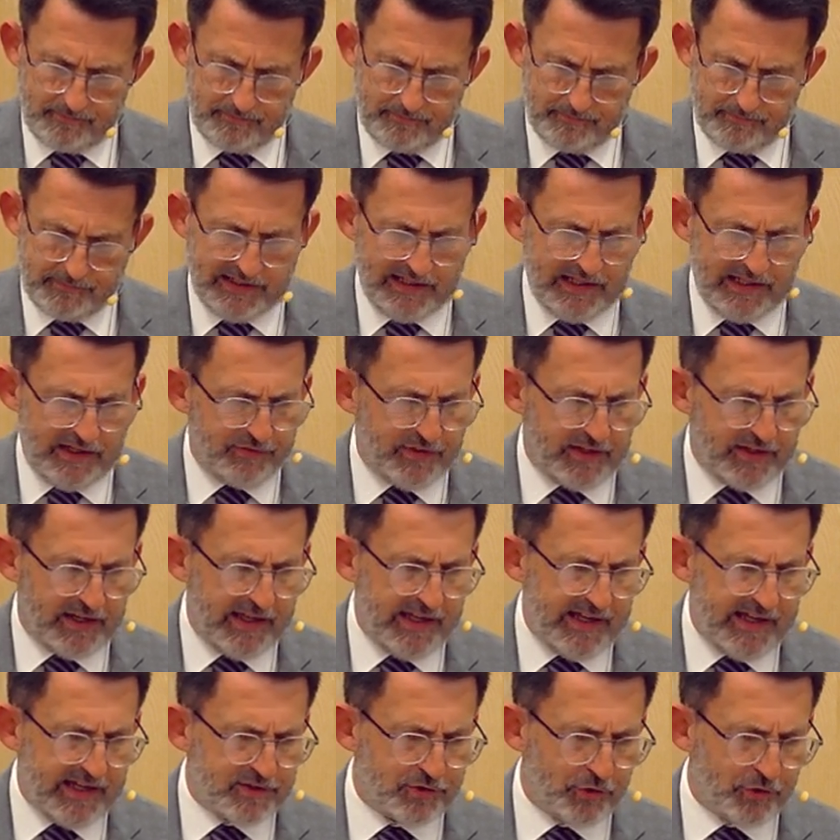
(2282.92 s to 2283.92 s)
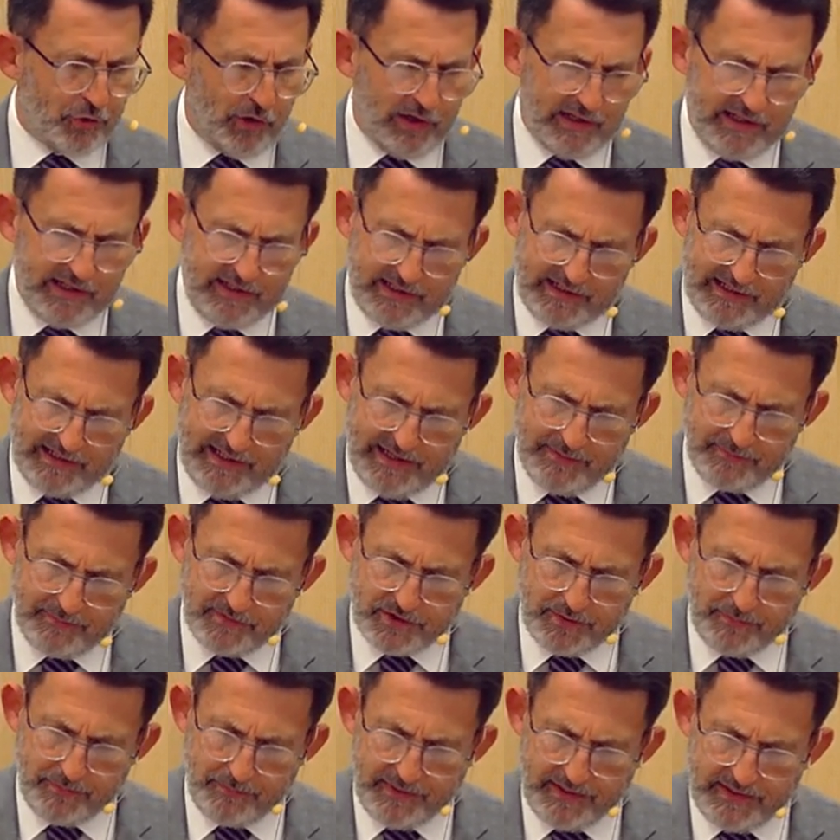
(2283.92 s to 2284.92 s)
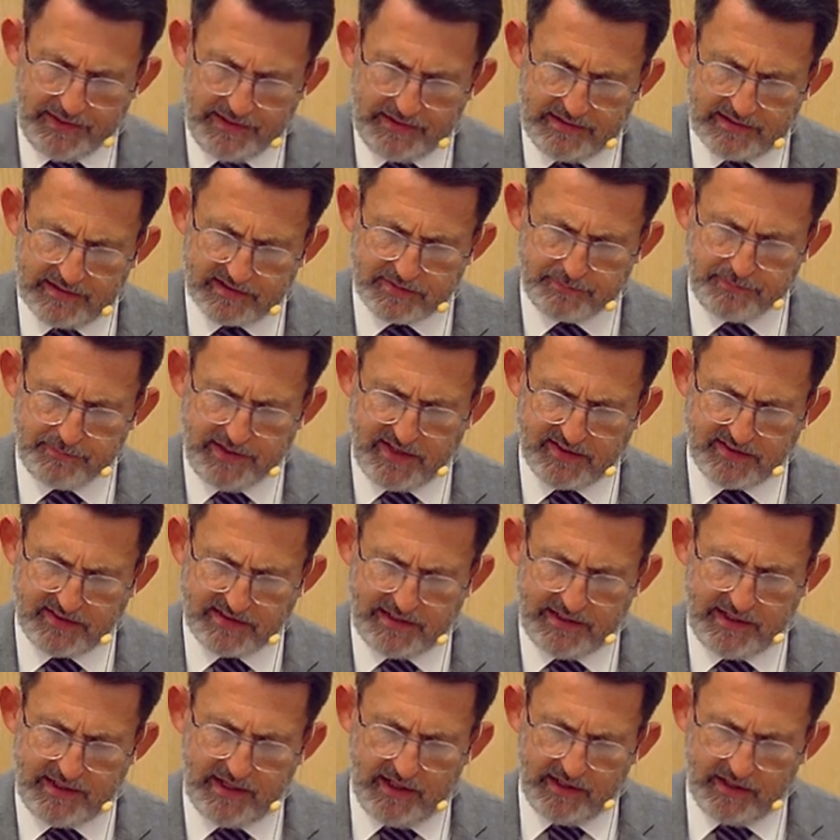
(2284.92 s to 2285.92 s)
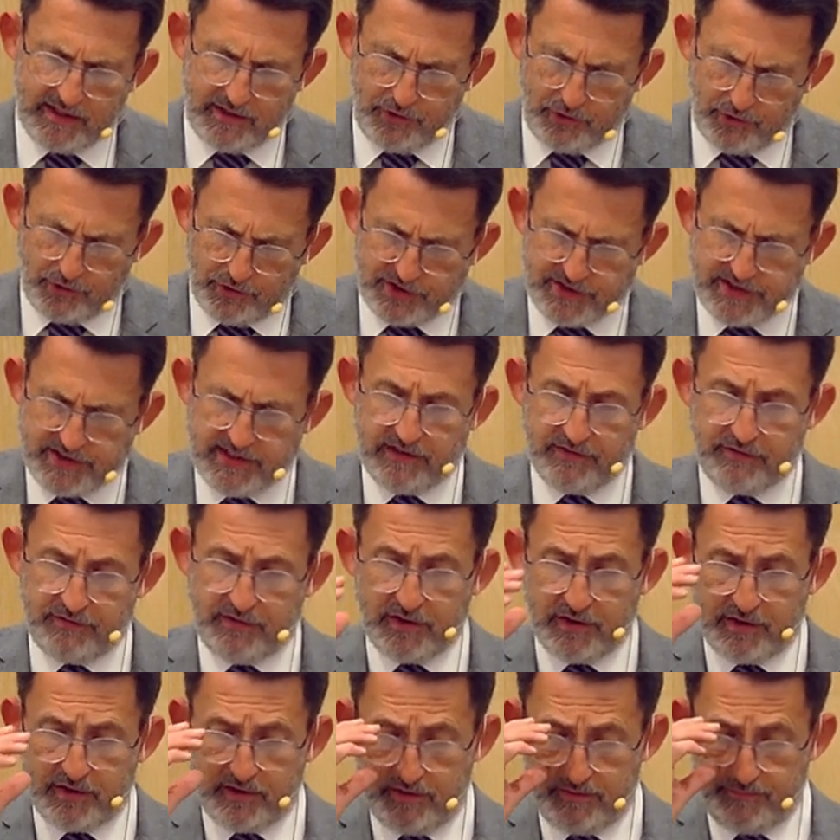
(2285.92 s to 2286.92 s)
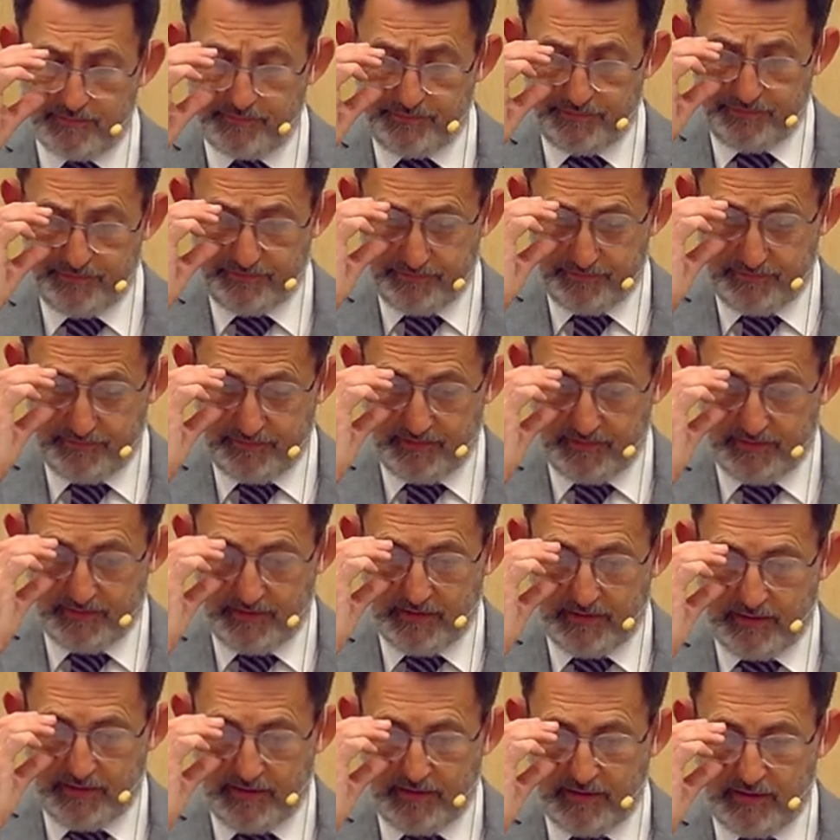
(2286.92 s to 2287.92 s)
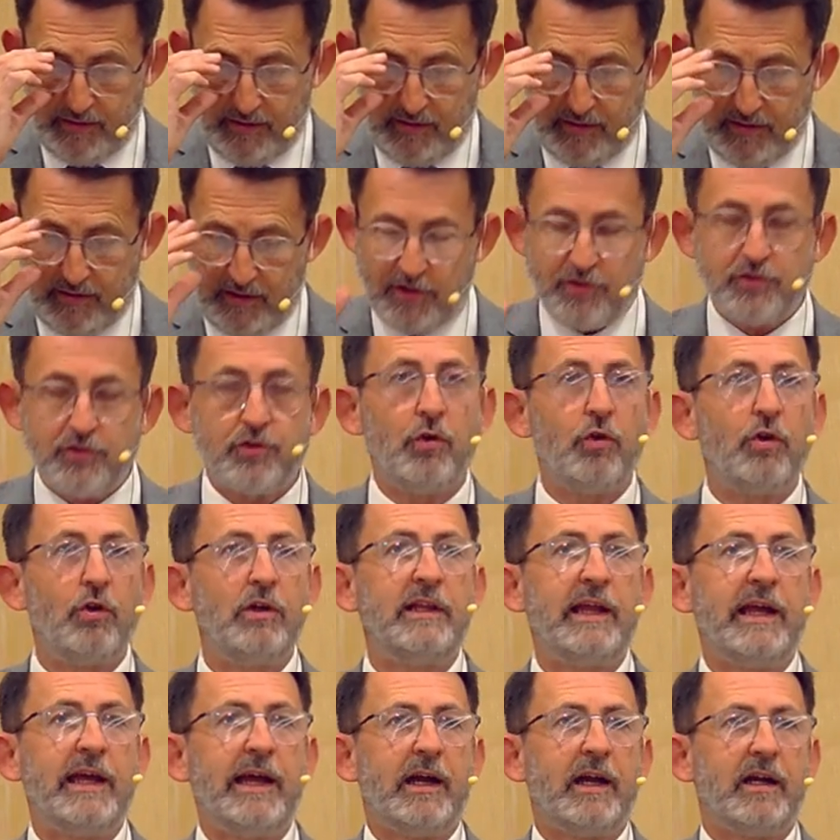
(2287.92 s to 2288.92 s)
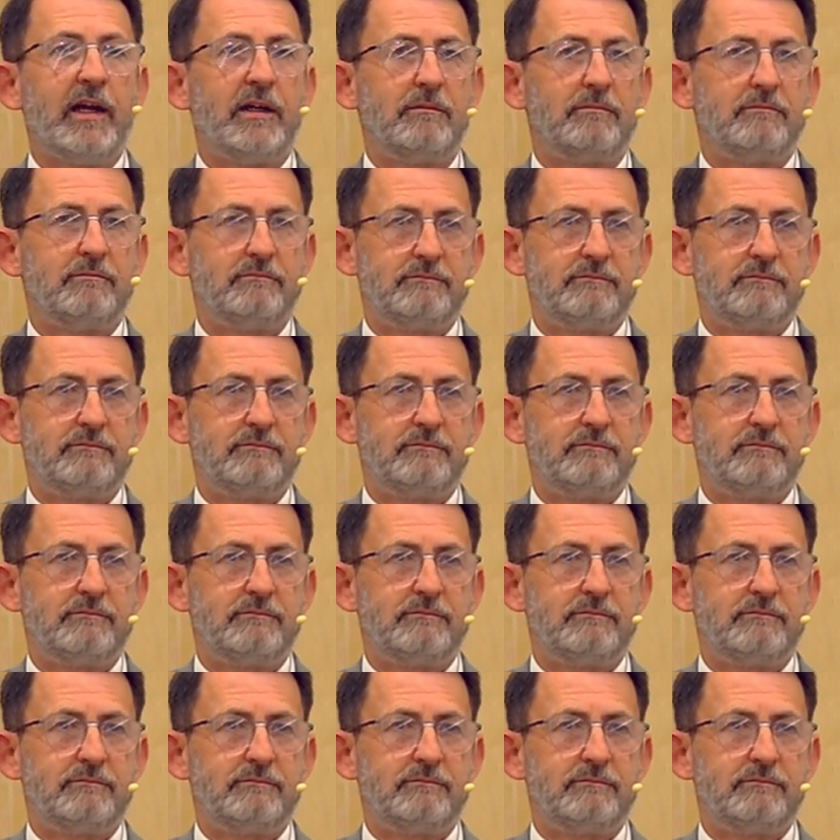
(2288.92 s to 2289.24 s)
Believe that he is all he claimed to be, especially your Savior. It's all there.